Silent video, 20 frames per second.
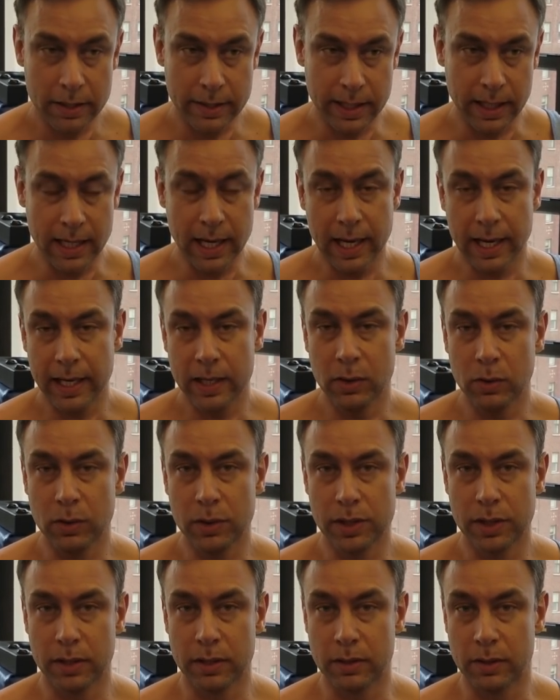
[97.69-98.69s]
The guy
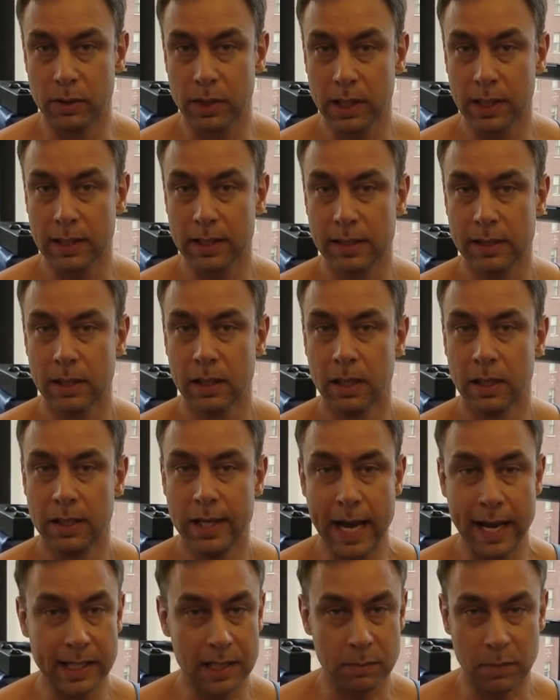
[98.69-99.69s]
who's on drugs
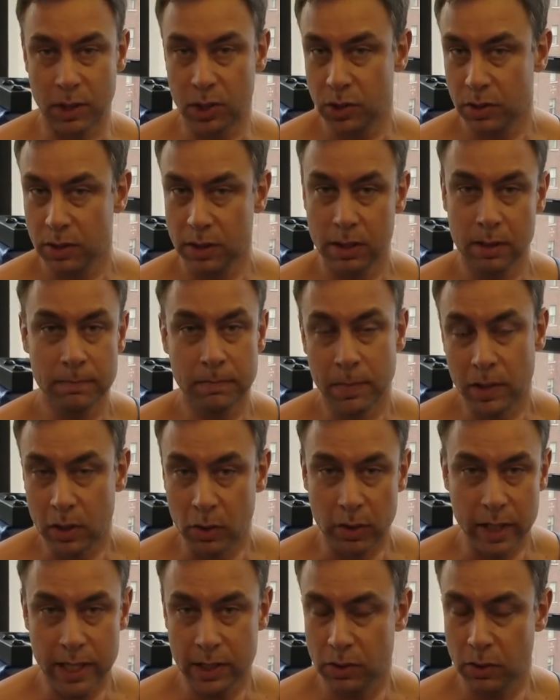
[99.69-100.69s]
diets much shorter,
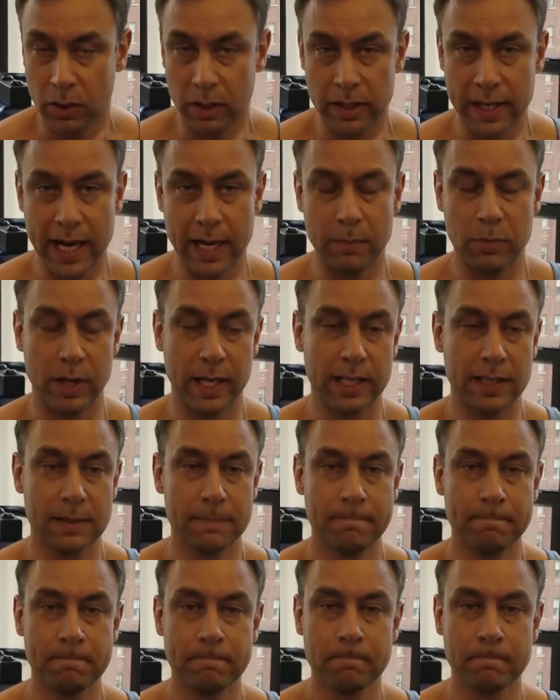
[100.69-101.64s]
no need to go on diet breaks.